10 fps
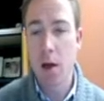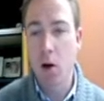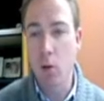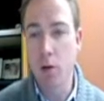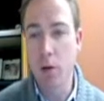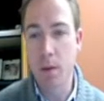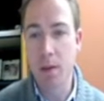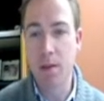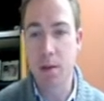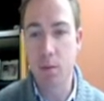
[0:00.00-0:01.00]
older
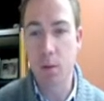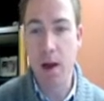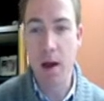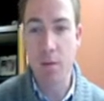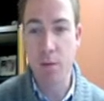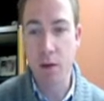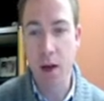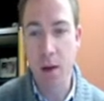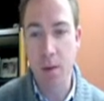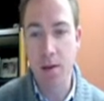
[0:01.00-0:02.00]
businesses will have
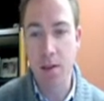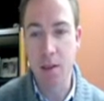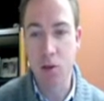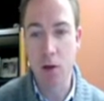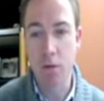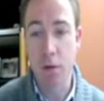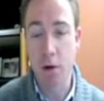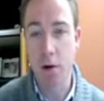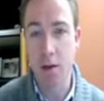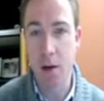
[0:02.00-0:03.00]
timelines that stretch
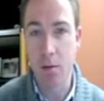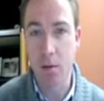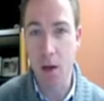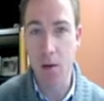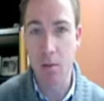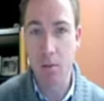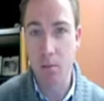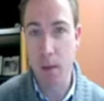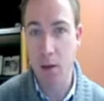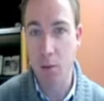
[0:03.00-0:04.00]
further down and
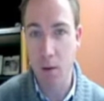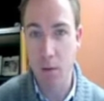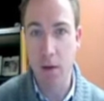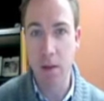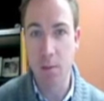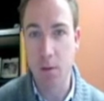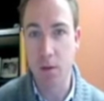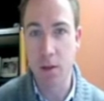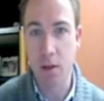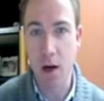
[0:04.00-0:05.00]
back to when Facebook
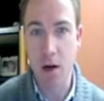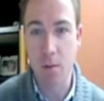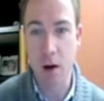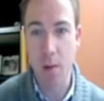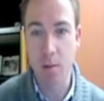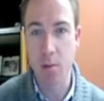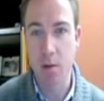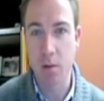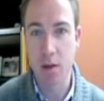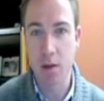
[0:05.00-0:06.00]
first started, perhaps, or when you
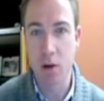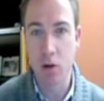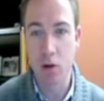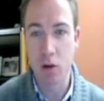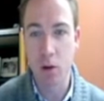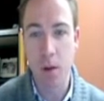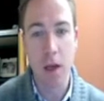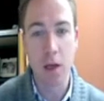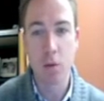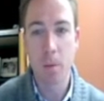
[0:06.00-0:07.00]
first launched your
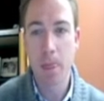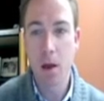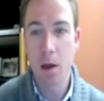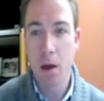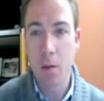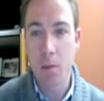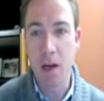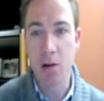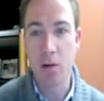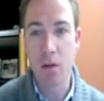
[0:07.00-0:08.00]
page. But
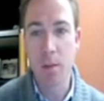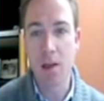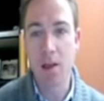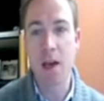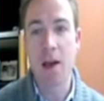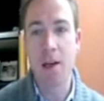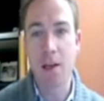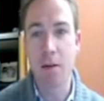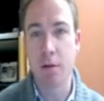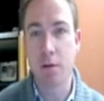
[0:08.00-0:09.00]
now you have the ability to add in
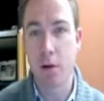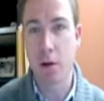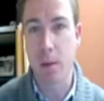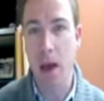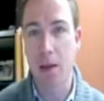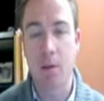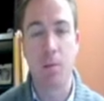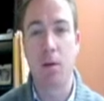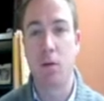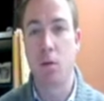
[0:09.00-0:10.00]
even further back than
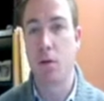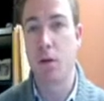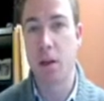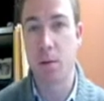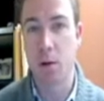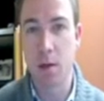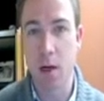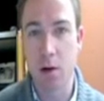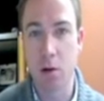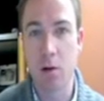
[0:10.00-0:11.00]
before Facebook was
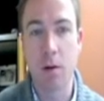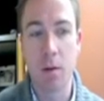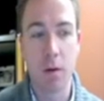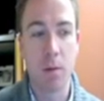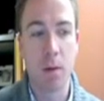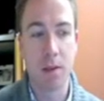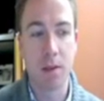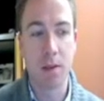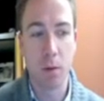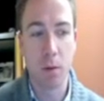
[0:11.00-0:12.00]
here. You could, if your business
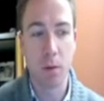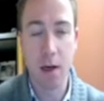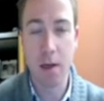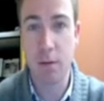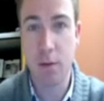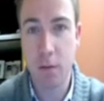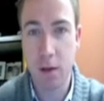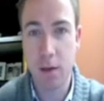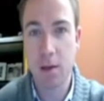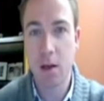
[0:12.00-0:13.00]
opened in the
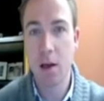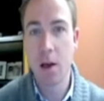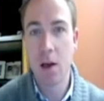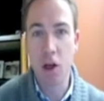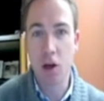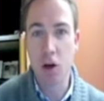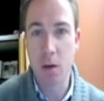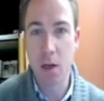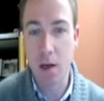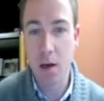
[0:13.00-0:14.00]
1950s, you could
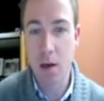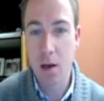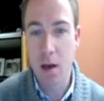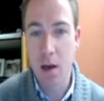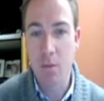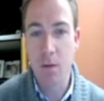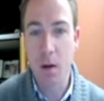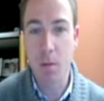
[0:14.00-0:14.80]
put in a